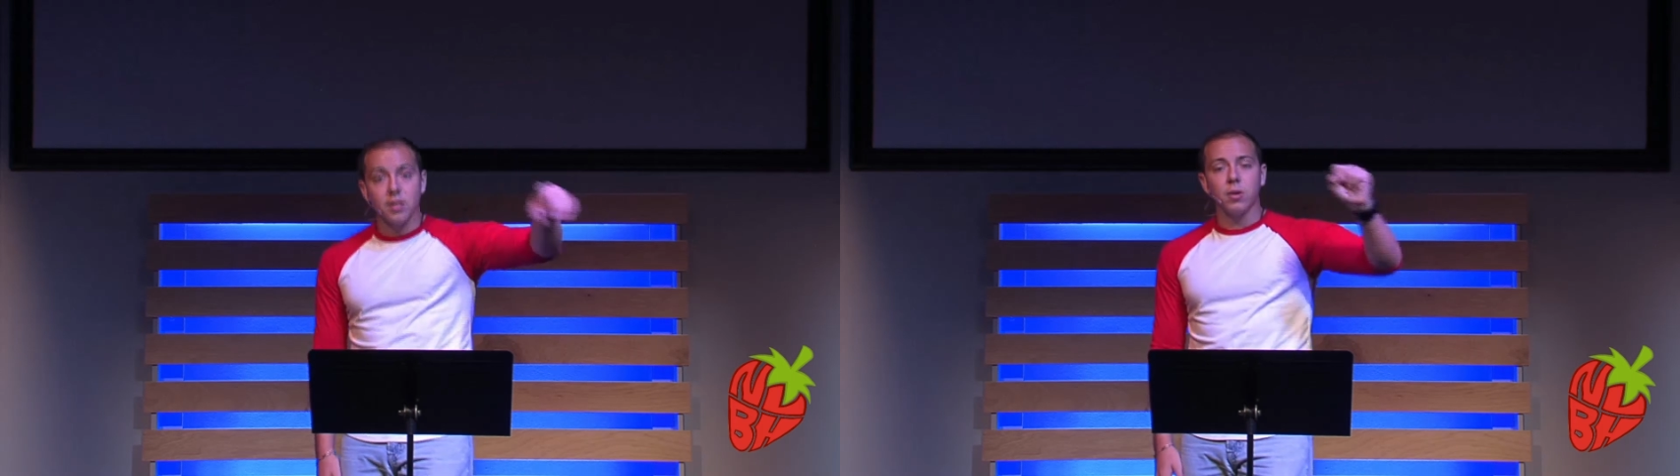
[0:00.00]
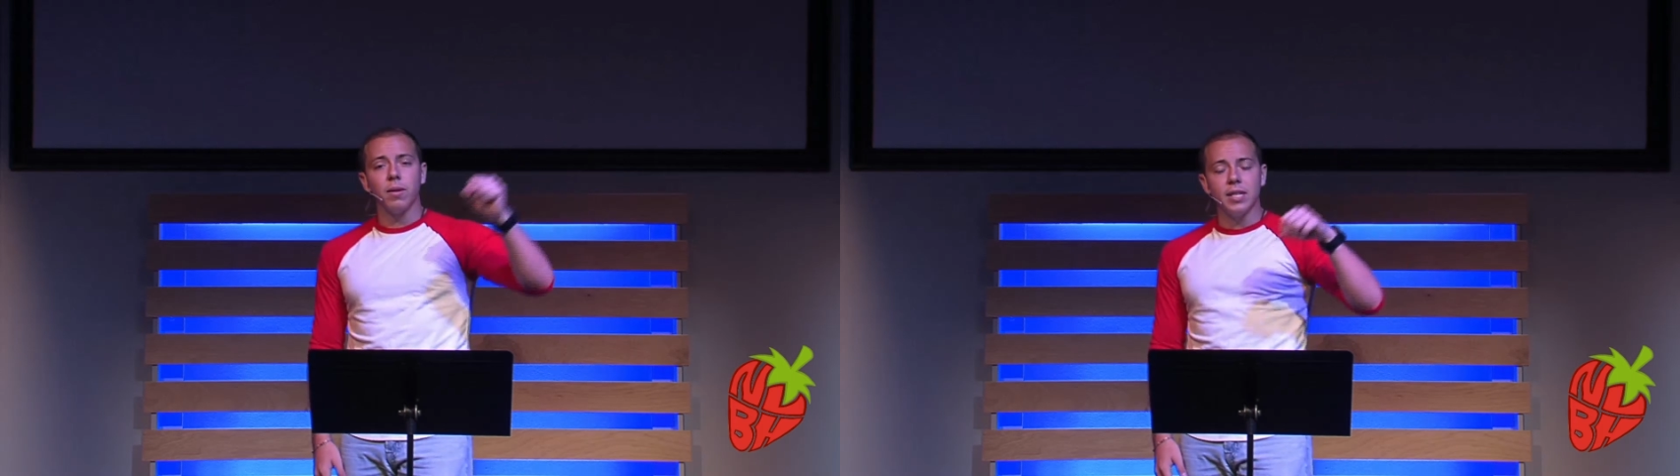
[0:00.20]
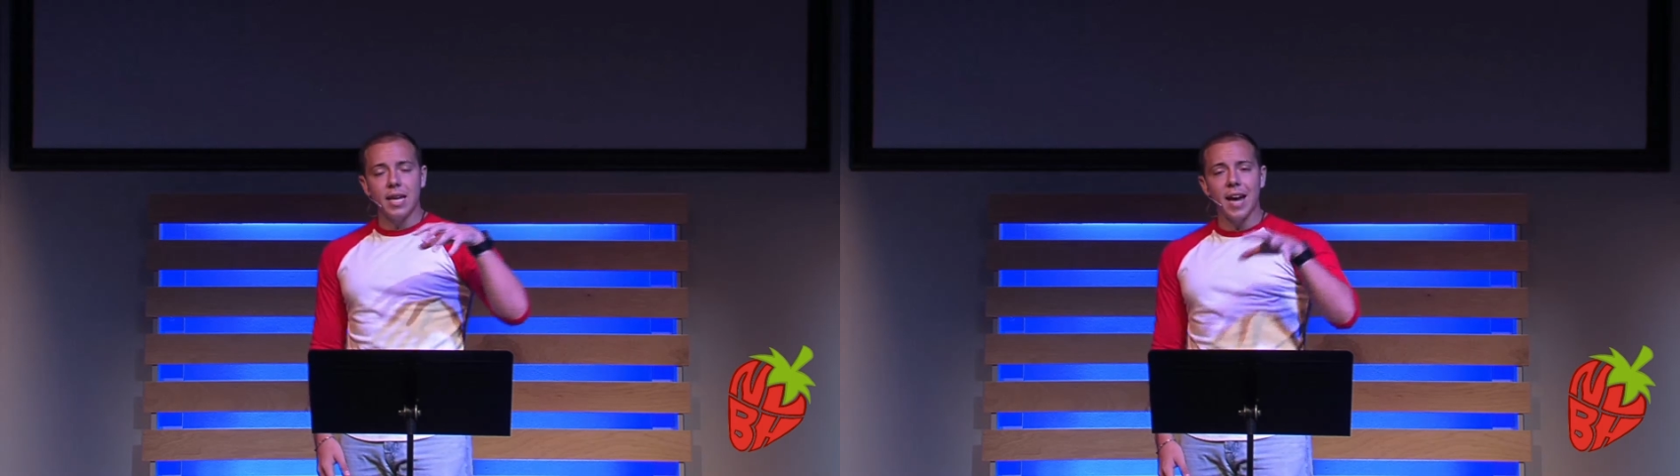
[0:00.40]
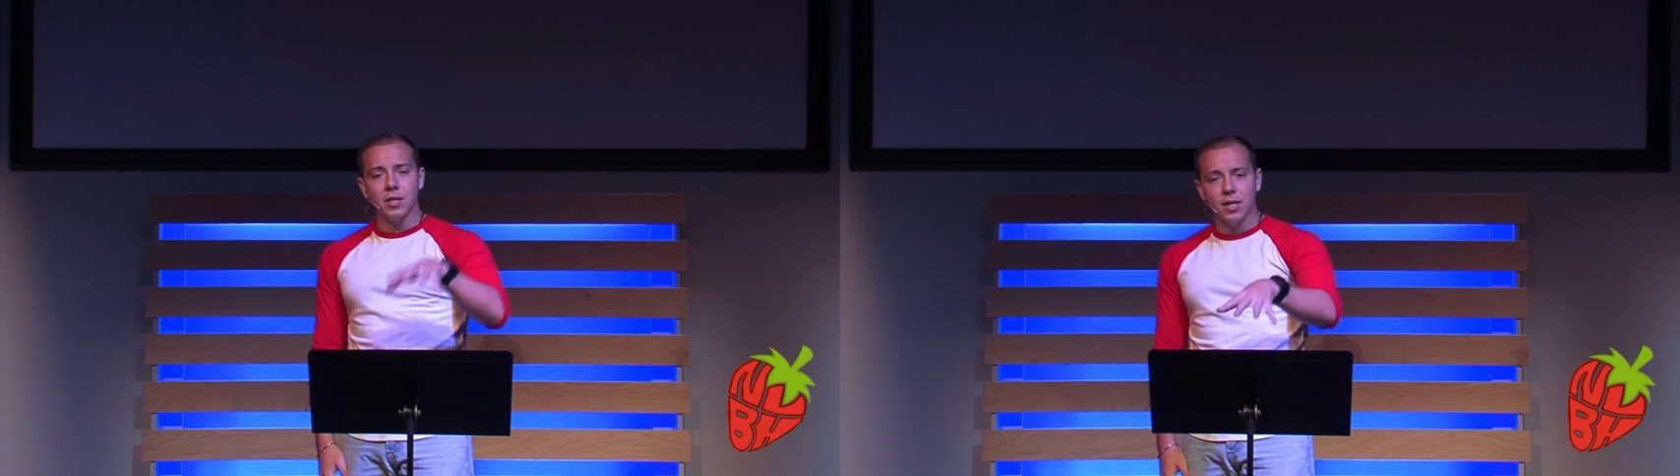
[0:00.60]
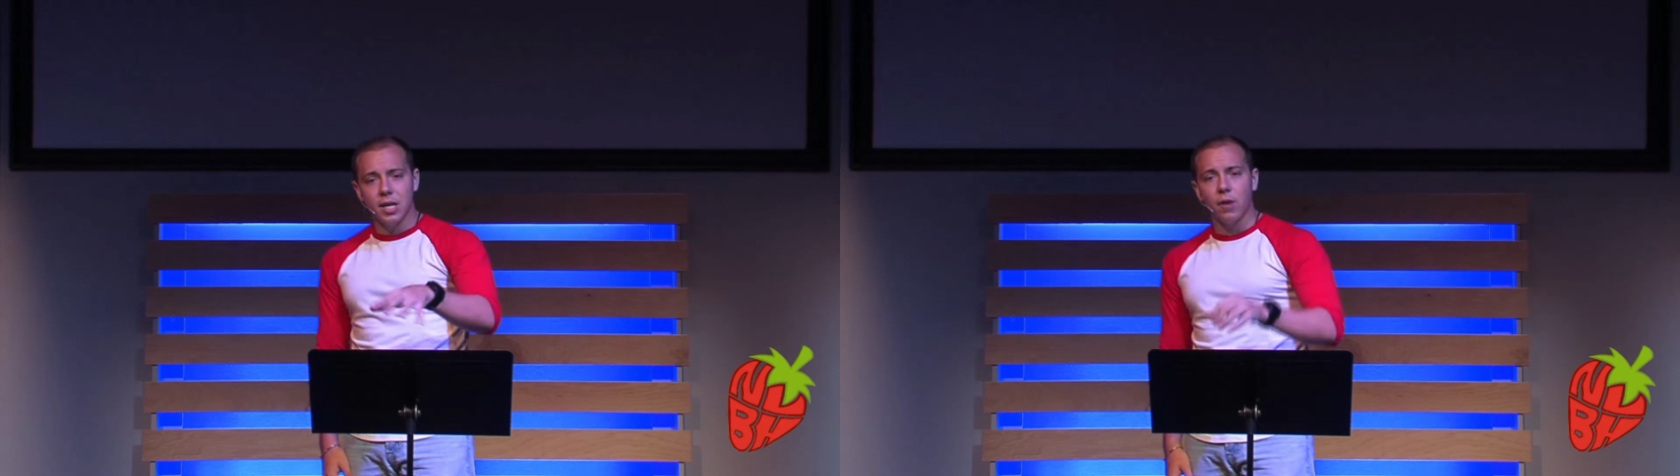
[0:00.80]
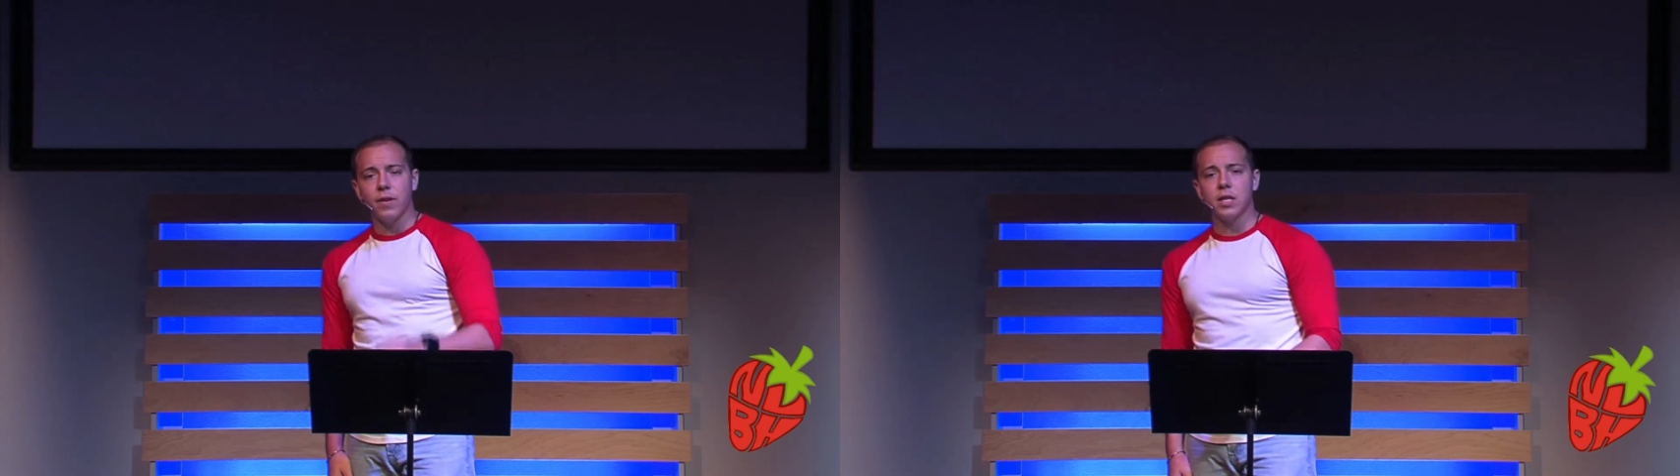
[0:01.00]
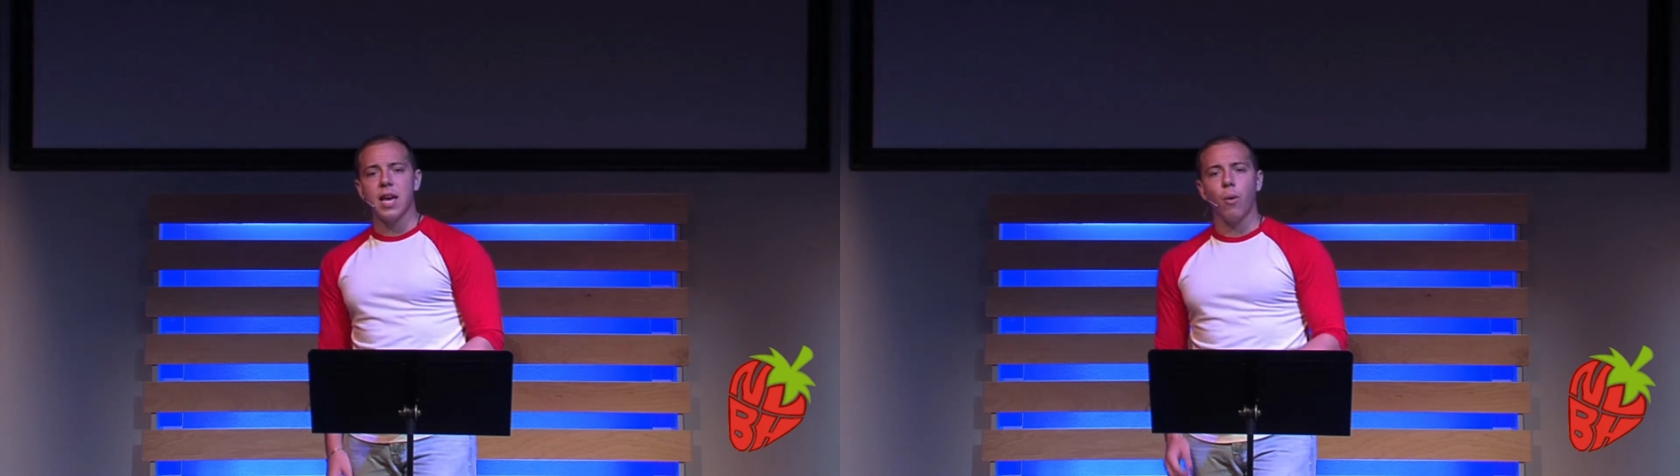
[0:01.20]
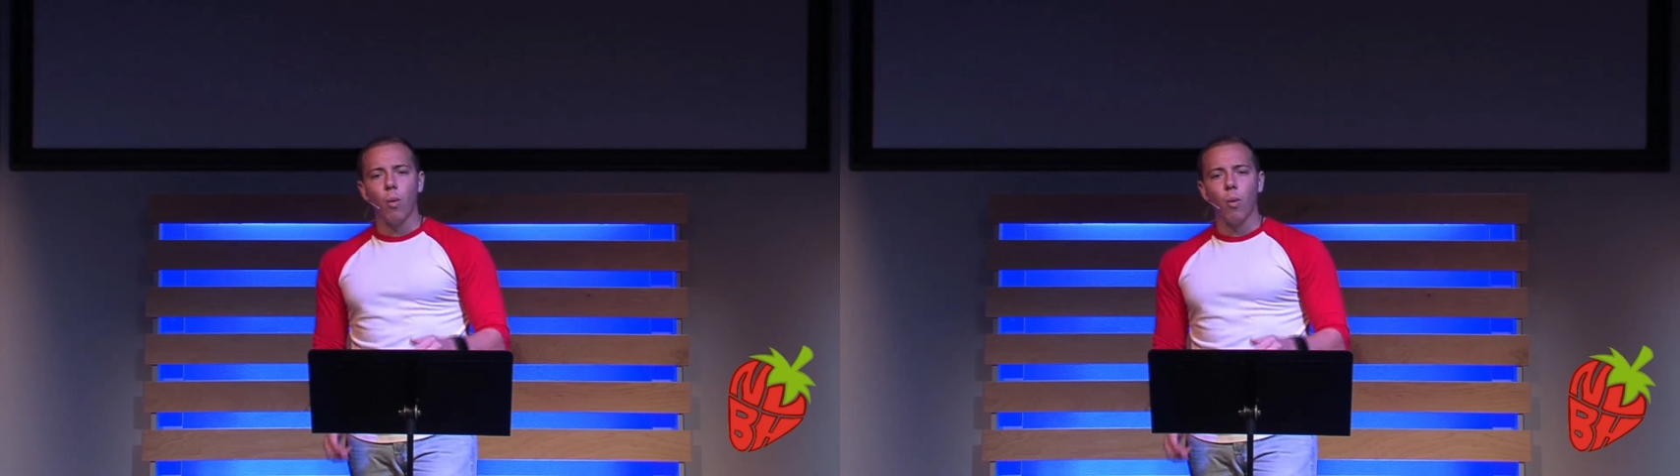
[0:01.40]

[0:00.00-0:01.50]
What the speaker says: So let's actually delve into that.